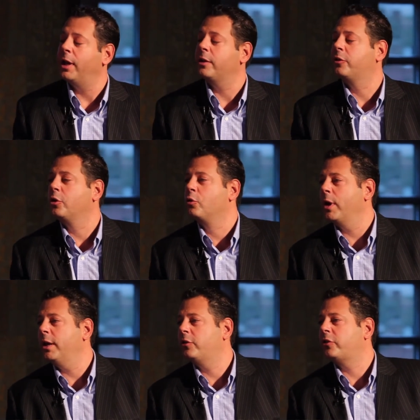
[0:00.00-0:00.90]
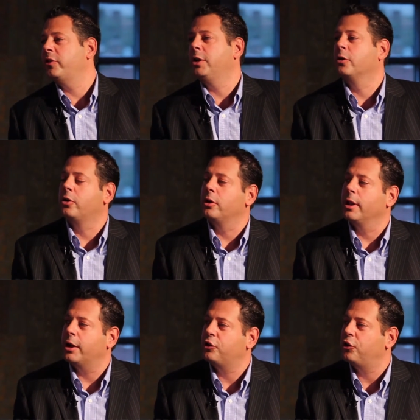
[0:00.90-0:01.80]
has the greatest sneaker
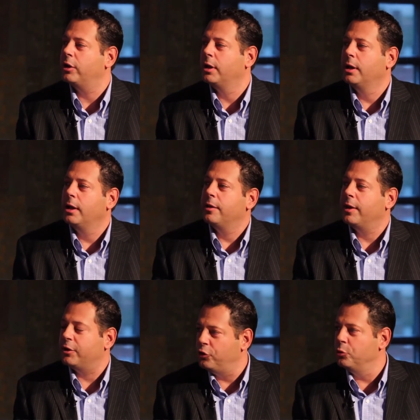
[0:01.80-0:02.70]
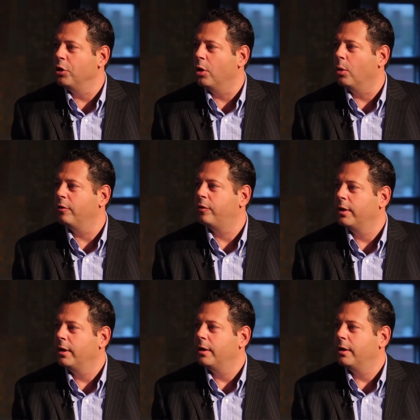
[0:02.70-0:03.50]
collection that you know of